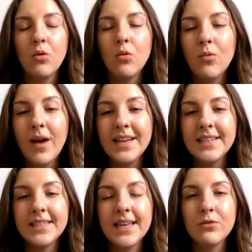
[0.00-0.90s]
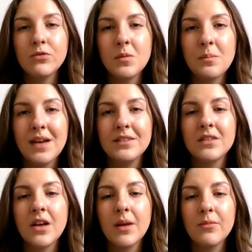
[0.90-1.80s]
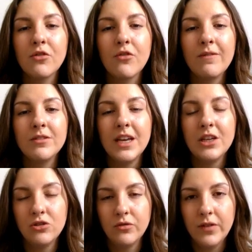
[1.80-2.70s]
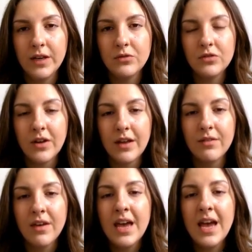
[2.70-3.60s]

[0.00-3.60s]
or weight is equal to mass times gravitational field strength.